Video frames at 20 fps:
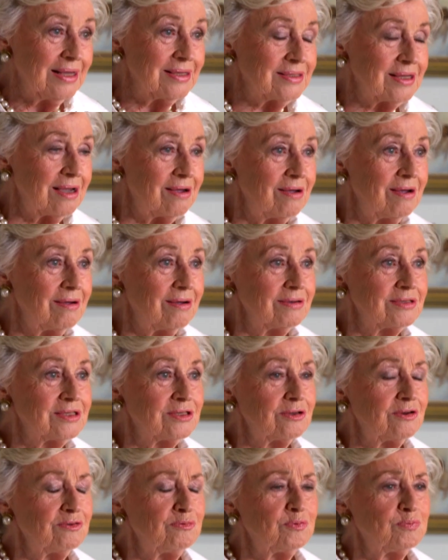So I
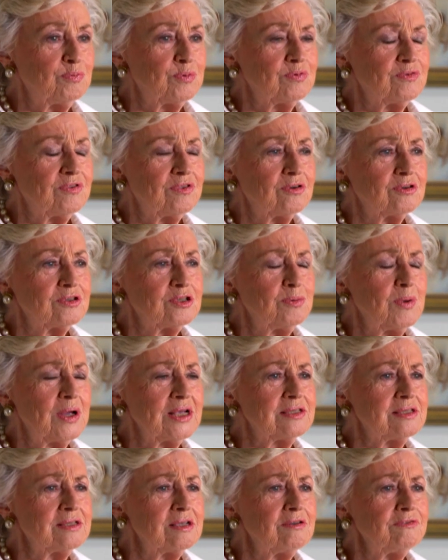sort of thought to
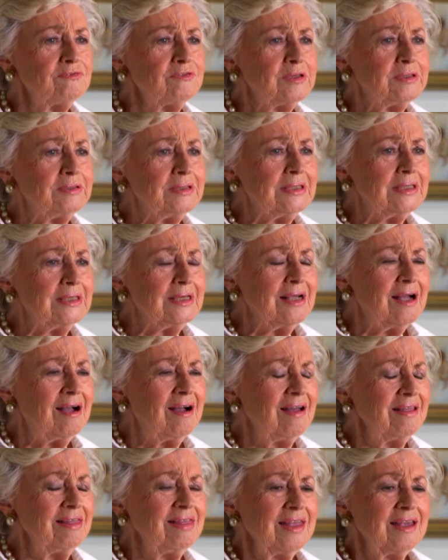myself,
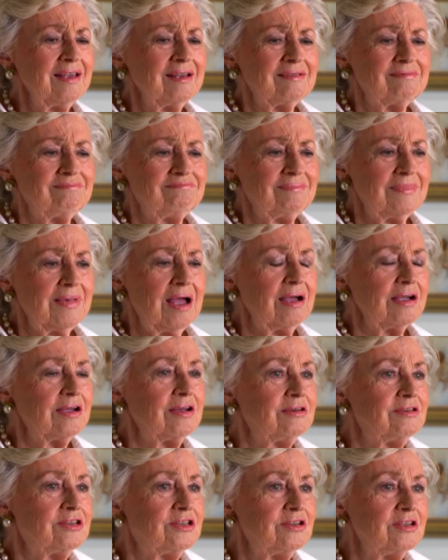I think I
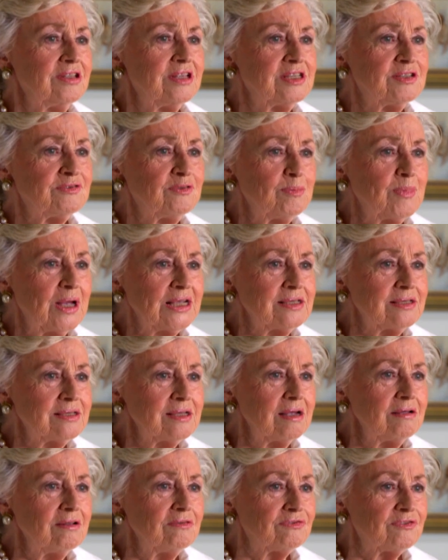could do this for
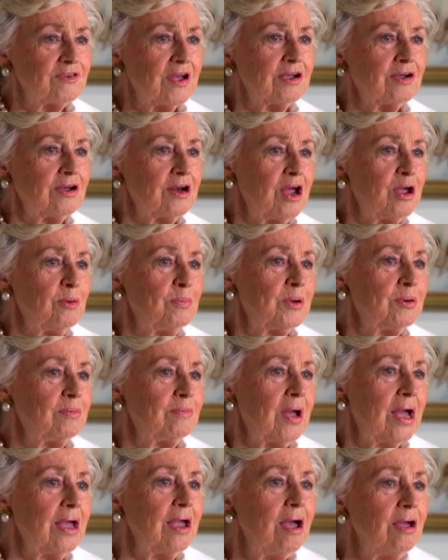myself. I could open
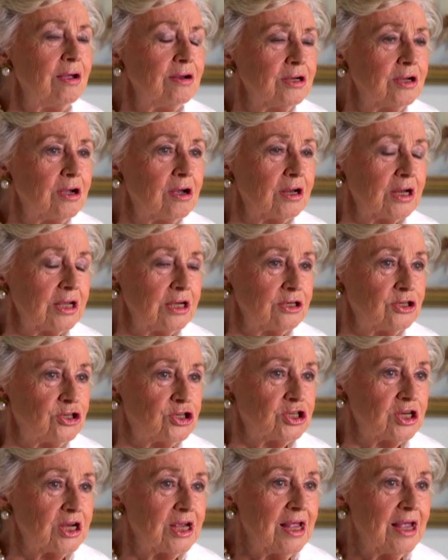my own
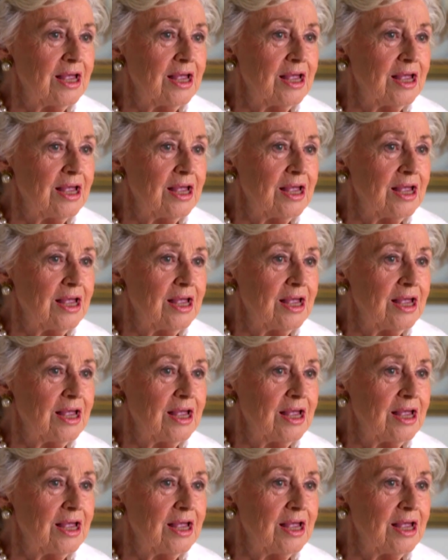college.